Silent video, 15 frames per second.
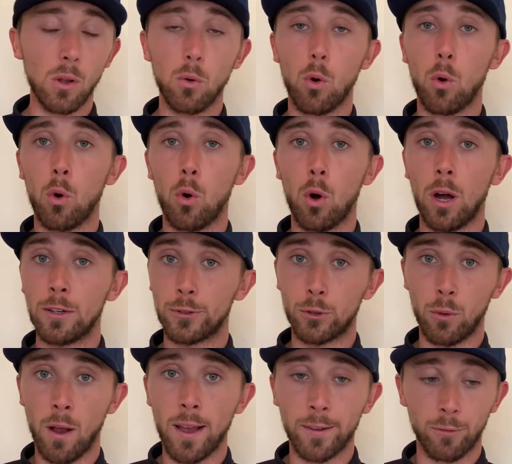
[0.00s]
or a
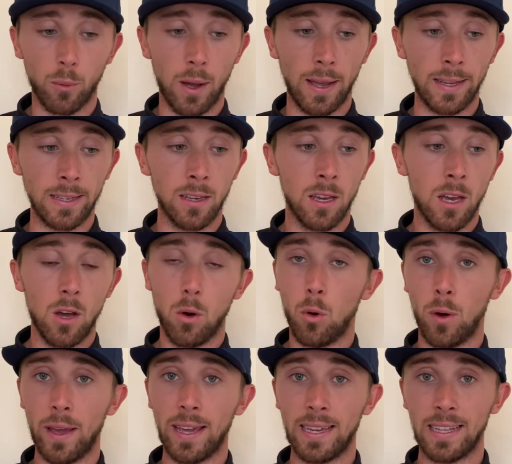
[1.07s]
driveway
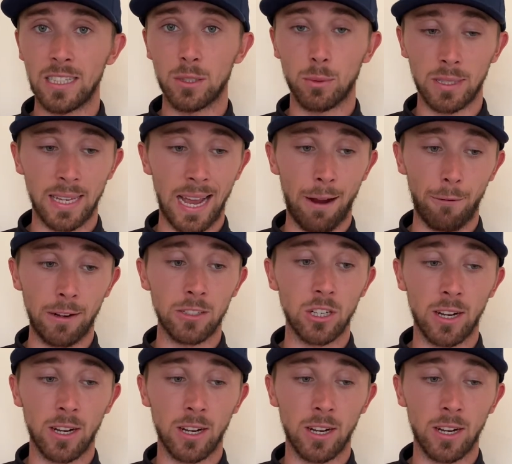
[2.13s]
or hitting into a garage,